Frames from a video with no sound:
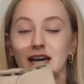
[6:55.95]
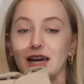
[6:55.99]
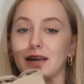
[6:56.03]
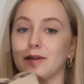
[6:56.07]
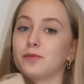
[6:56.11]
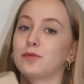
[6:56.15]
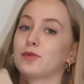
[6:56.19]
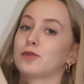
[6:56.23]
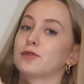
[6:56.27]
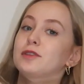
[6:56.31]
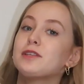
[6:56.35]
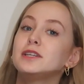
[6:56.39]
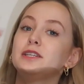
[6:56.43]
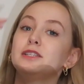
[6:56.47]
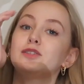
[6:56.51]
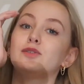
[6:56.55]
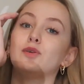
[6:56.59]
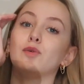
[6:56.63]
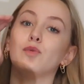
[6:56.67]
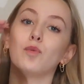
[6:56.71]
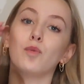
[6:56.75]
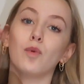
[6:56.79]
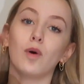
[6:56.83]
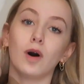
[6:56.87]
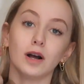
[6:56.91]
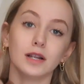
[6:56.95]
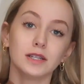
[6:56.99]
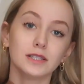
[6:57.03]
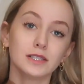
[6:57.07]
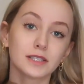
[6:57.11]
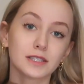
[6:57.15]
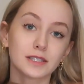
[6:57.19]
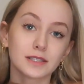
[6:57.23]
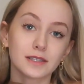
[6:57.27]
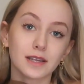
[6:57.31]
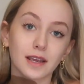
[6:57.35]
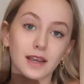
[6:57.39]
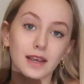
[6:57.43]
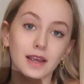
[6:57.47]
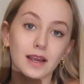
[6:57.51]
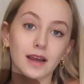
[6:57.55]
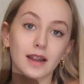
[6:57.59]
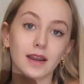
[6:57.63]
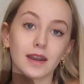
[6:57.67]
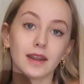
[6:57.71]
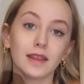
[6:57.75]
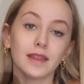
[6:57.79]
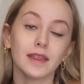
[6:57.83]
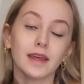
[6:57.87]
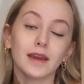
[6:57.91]
I wore these once
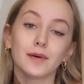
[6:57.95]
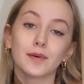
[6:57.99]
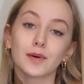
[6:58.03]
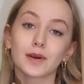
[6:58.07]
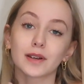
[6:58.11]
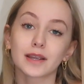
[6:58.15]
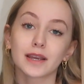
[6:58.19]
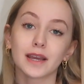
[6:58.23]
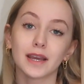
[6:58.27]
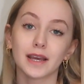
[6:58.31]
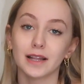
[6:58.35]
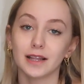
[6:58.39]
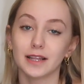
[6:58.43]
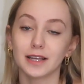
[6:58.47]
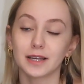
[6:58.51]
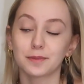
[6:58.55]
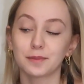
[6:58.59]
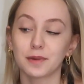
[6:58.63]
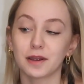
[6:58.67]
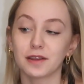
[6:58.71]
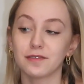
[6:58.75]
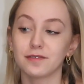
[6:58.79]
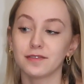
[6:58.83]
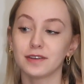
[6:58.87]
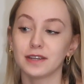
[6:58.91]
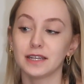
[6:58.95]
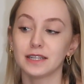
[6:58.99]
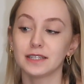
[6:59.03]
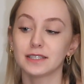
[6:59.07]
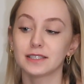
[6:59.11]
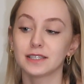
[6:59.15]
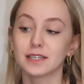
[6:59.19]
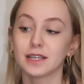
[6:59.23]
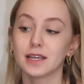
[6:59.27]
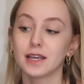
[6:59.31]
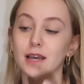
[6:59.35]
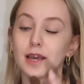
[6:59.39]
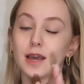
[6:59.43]
and they were killing my feet